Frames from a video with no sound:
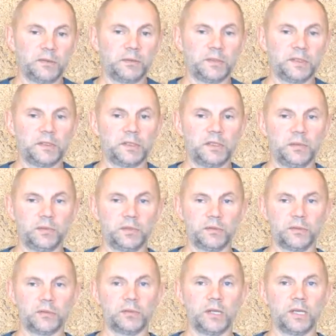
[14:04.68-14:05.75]
that we should be
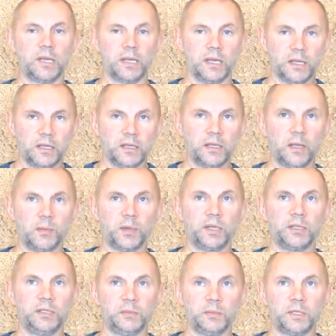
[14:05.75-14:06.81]
ready for
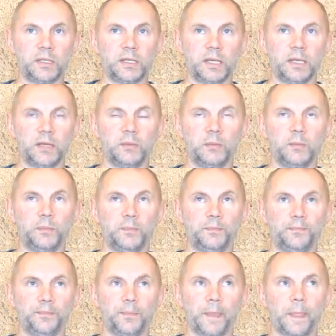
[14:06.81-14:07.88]
pain.
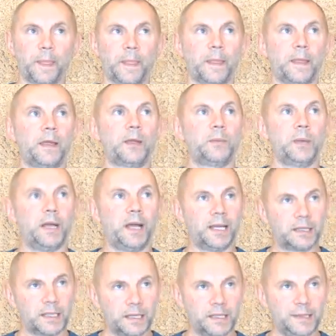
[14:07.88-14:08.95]
We shouldn't be
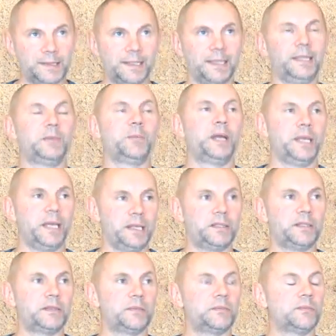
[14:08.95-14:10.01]
afraid to get or
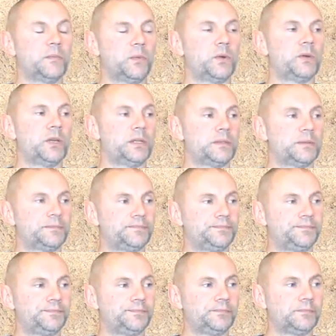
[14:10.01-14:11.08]
inflict pain.
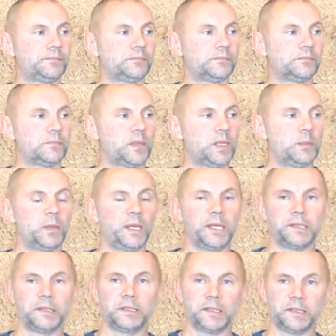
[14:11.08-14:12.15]
There is no other way.